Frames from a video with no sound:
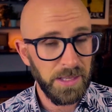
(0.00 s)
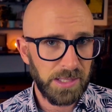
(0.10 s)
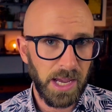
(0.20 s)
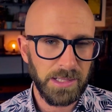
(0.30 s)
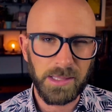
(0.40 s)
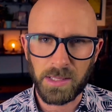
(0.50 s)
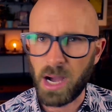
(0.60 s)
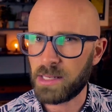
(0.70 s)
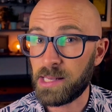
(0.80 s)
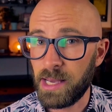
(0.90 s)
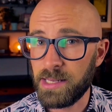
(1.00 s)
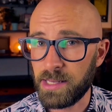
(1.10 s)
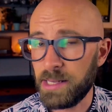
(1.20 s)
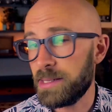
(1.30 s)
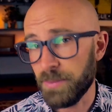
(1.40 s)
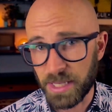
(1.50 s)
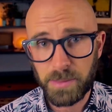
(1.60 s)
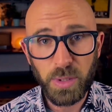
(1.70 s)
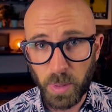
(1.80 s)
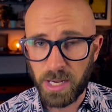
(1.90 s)
this case, the dark side is a mix
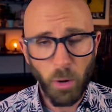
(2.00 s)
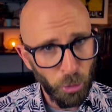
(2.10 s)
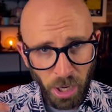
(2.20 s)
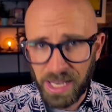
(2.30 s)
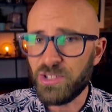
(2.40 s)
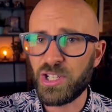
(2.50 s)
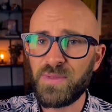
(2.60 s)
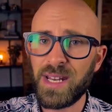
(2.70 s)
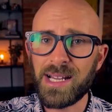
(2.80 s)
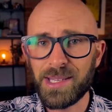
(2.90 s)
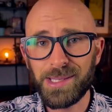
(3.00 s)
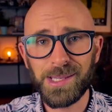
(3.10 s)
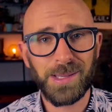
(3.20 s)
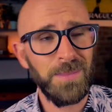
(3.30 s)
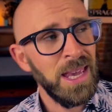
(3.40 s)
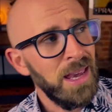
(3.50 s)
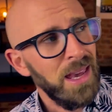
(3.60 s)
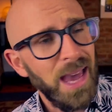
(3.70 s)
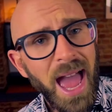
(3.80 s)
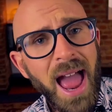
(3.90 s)
between religious fanaticism
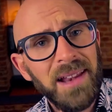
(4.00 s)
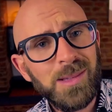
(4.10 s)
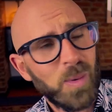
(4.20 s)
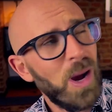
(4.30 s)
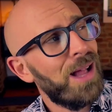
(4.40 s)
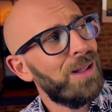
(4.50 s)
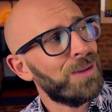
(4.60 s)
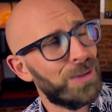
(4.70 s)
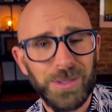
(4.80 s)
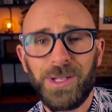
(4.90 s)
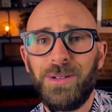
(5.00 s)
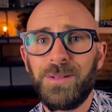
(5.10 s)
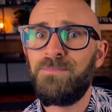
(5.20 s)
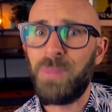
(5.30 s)
and, well, good old